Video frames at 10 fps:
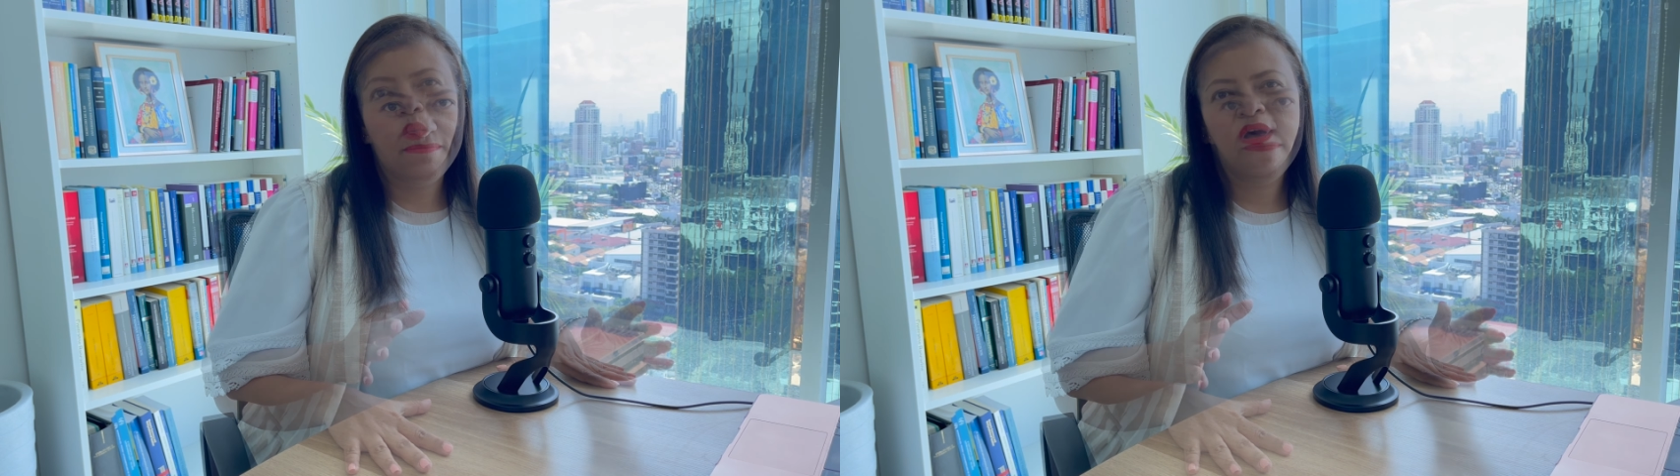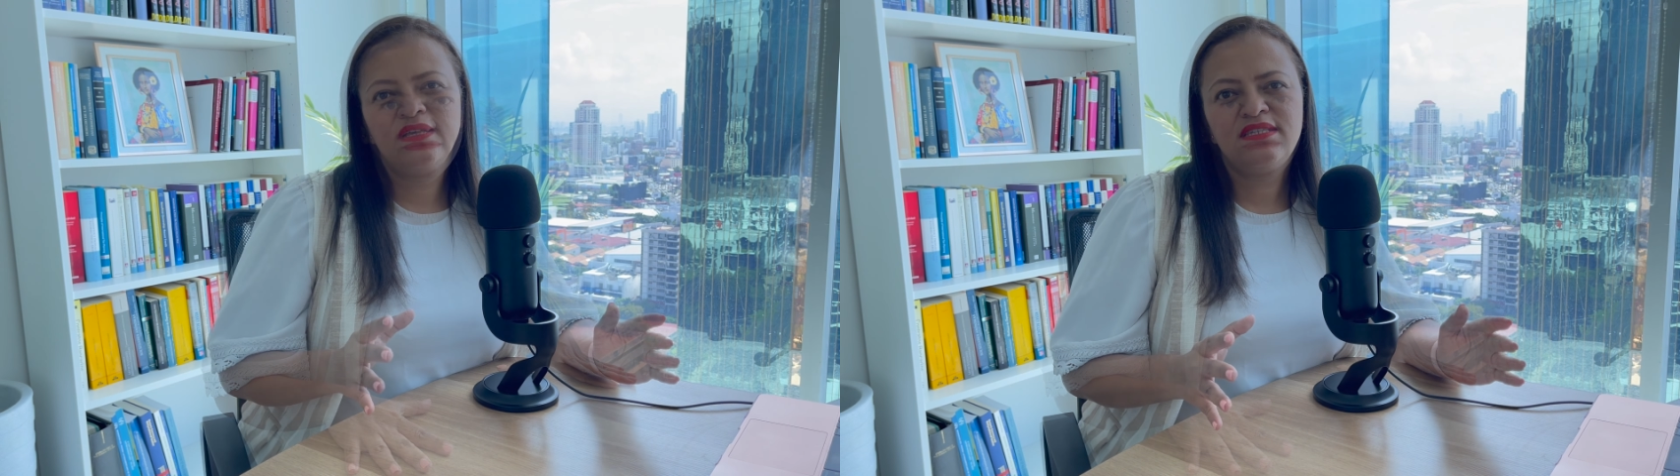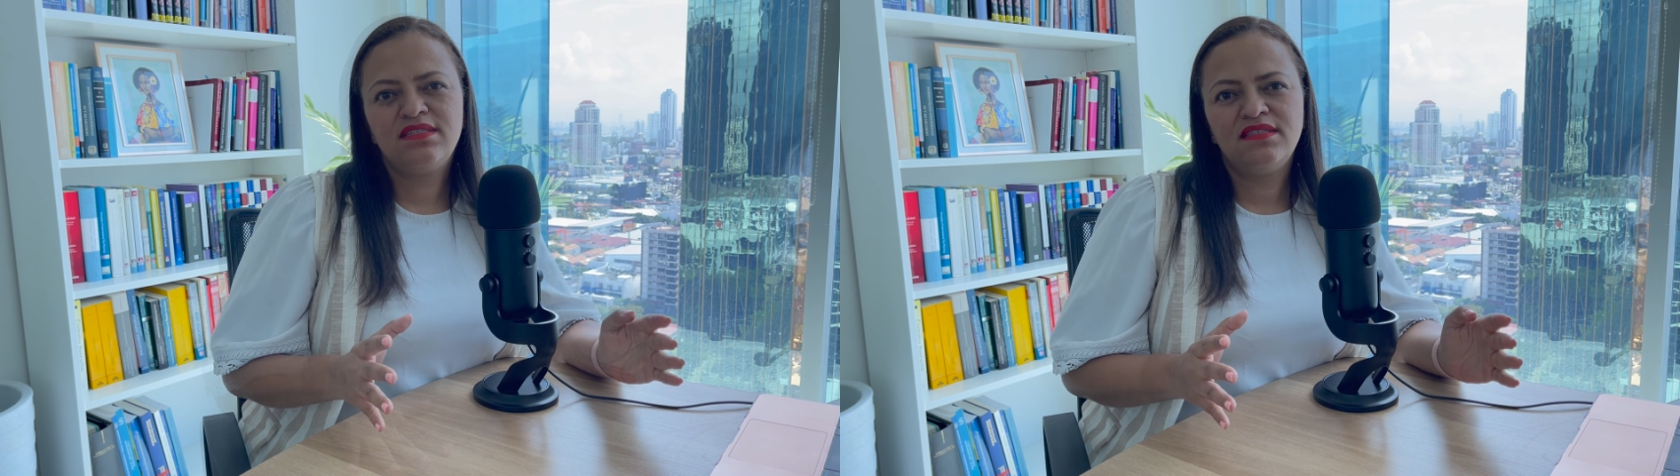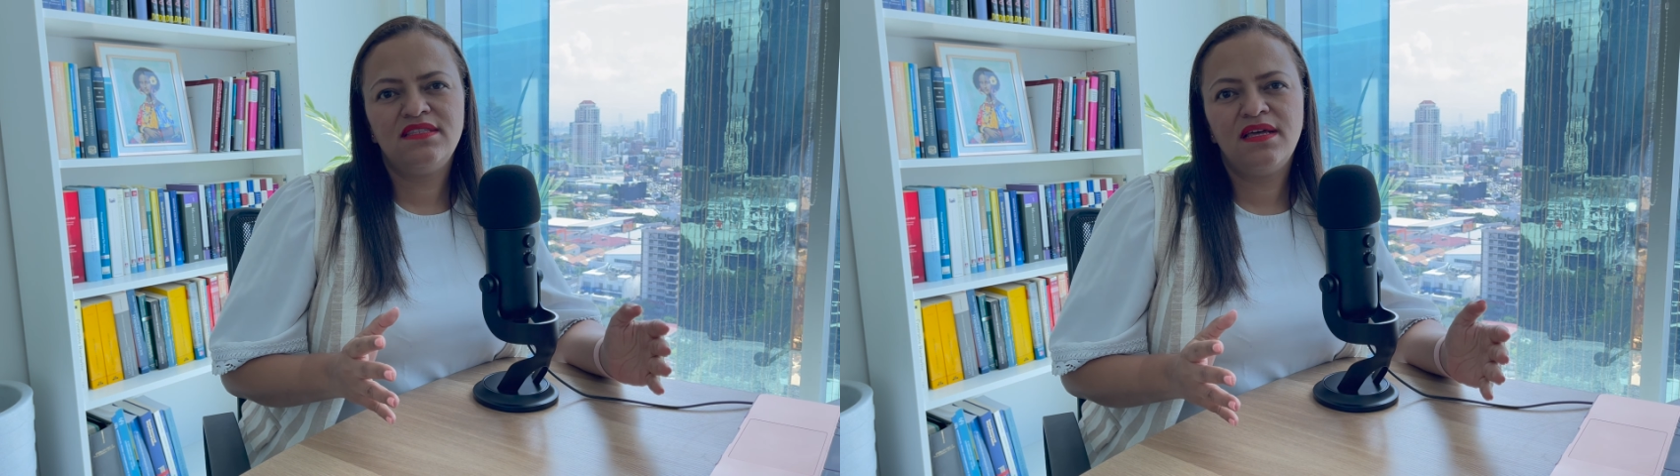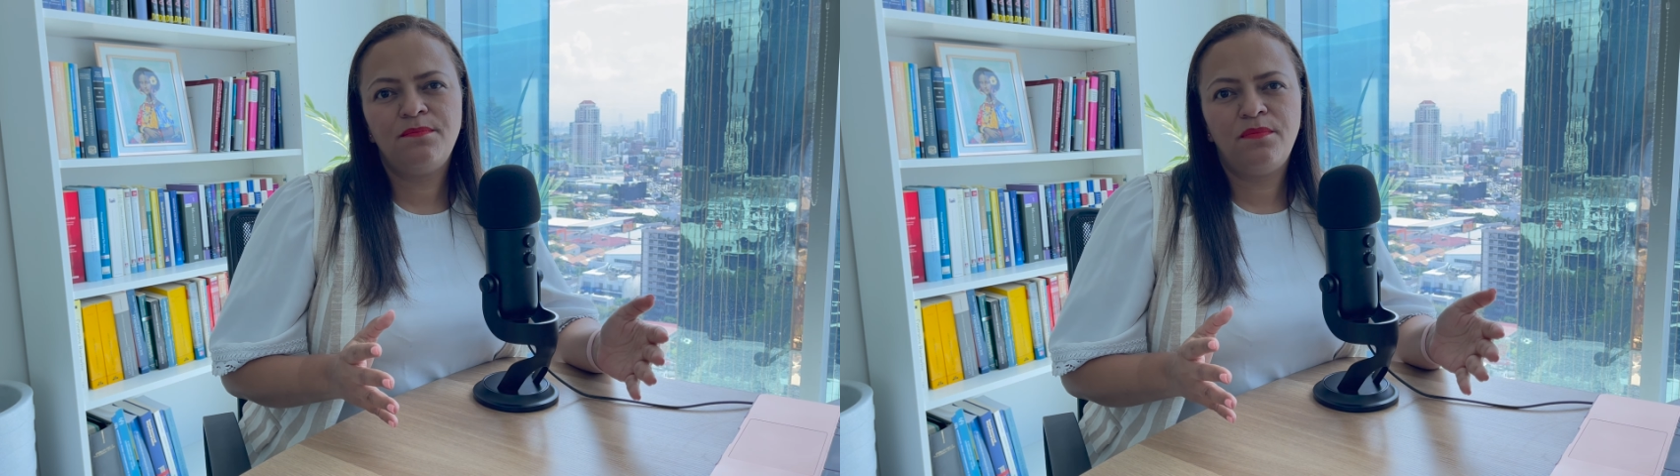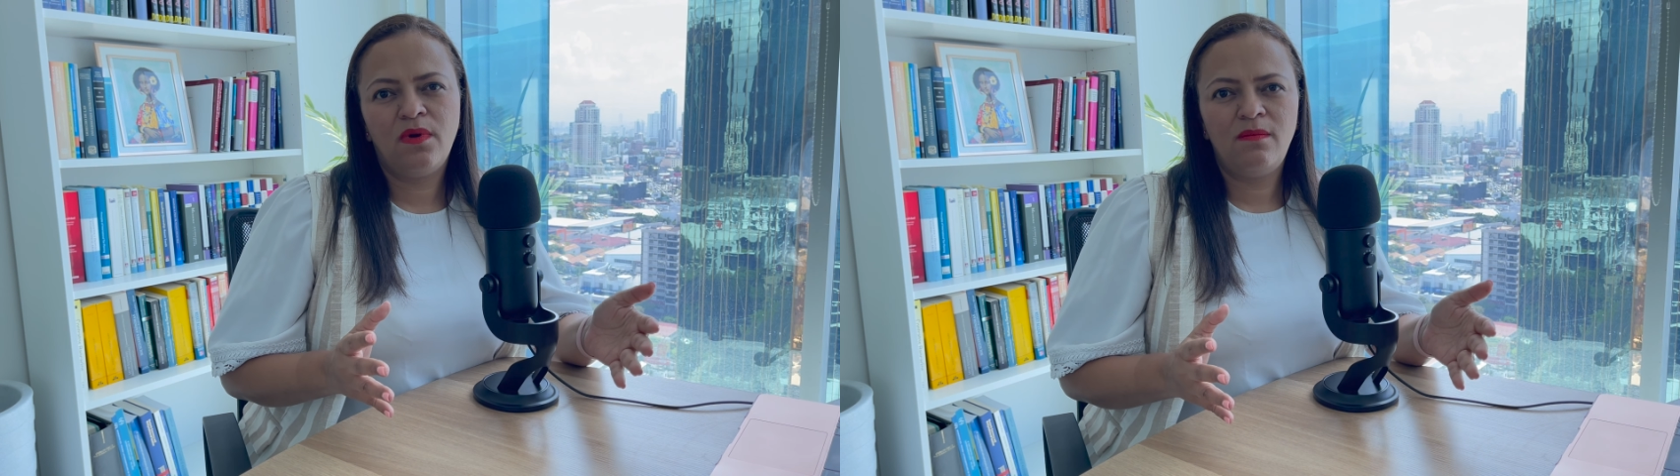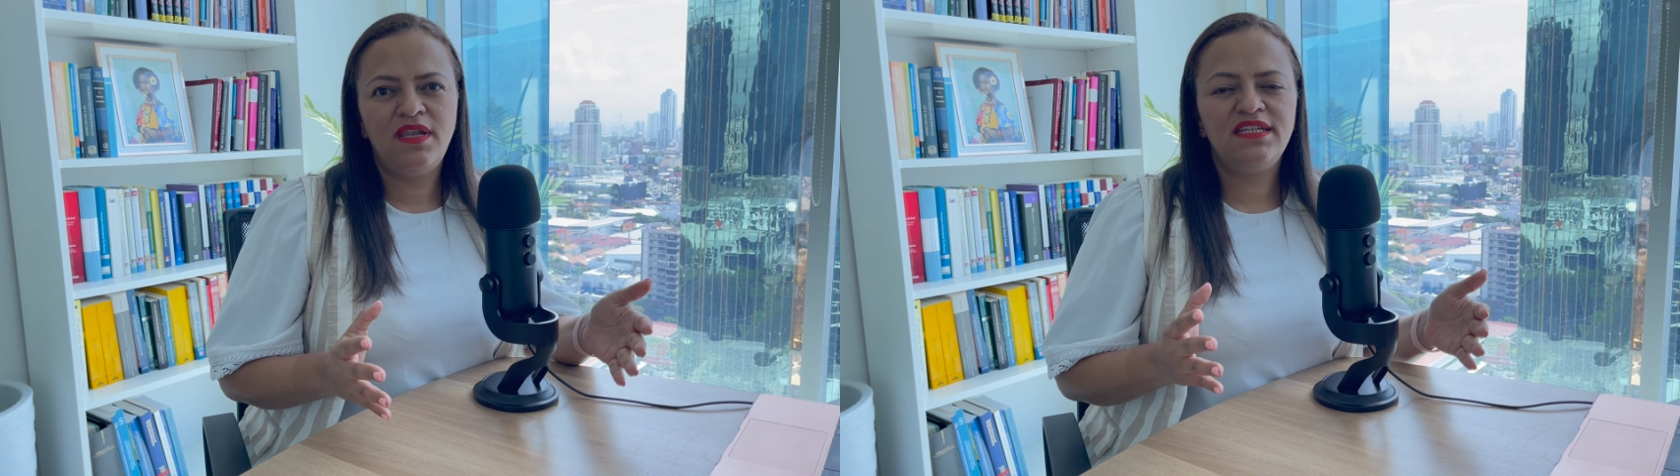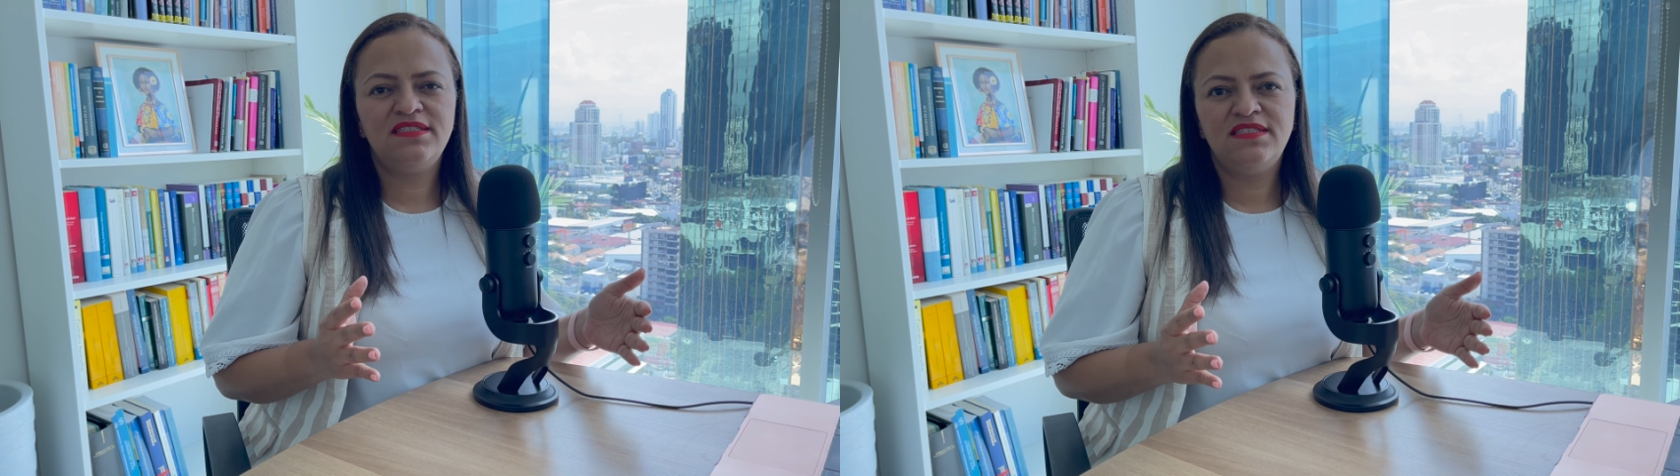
Once the public